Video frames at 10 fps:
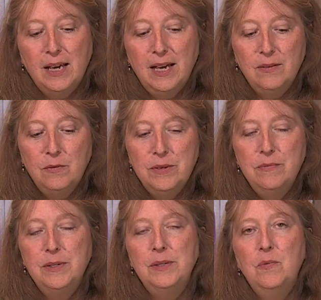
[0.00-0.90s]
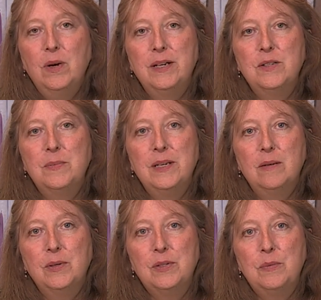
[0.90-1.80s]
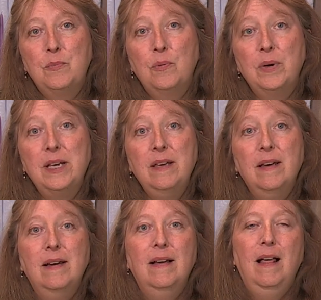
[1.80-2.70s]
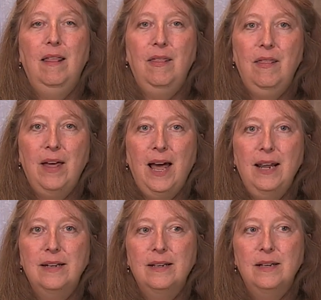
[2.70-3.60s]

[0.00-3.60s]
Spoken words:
And we really wanted to be able to bring that